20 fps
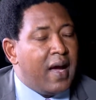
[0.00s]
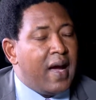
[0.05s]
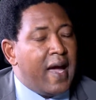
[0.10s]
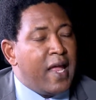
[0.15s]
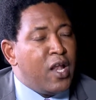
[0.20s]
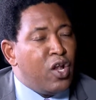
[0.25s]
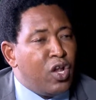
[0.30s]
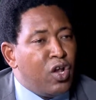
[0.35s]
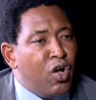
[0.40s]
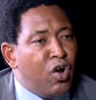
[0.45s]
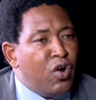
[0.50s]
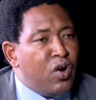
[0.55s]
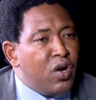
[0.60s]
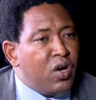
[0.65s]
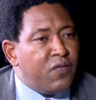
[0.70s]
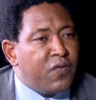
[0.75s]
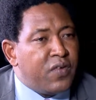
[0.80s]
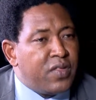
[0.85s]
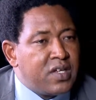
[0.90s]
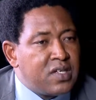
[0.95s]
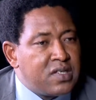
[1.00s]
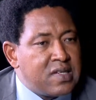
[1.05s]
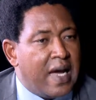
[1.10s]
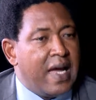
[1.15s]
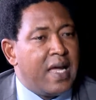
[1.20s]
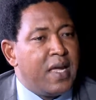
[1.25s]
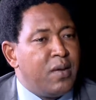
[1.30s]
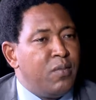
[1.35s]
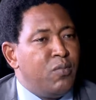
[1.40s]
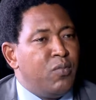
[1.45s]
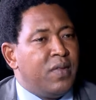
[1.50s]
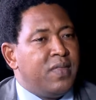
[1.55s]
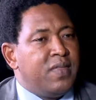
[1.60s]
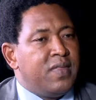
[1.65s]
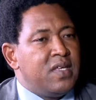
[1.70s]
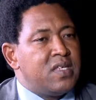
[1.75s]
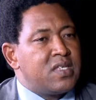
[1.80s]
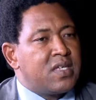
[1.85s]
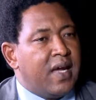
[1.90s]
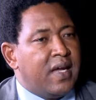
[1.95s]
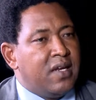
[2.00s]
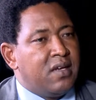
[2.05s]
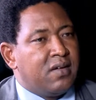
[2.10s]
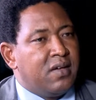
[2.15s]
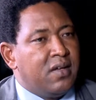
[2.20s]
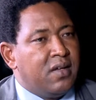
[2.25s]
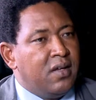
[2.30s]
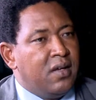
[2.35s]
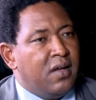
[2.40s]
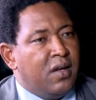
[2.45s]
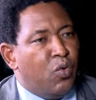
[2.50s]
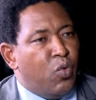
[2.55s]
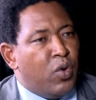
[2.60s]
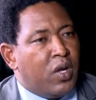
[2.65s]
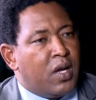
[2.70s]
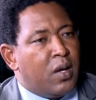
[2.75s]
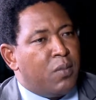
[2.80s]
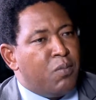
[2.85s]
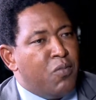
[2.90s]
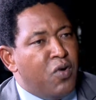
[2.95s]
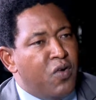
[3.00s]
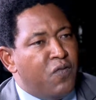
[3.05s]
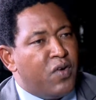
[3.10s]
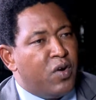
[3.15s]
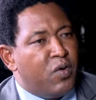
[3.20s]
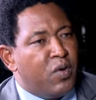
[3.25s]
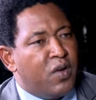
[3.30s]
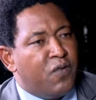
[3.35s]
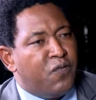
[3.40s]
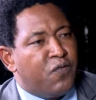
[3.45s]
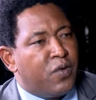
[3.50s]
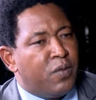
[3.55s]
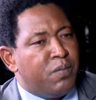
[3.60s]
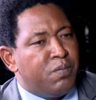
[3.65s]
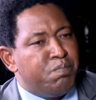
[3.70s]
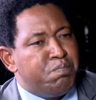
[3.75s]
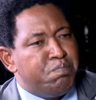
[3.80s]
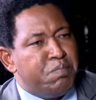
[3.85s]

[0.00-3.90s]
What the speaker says: I long for the time when this country we can move away from petty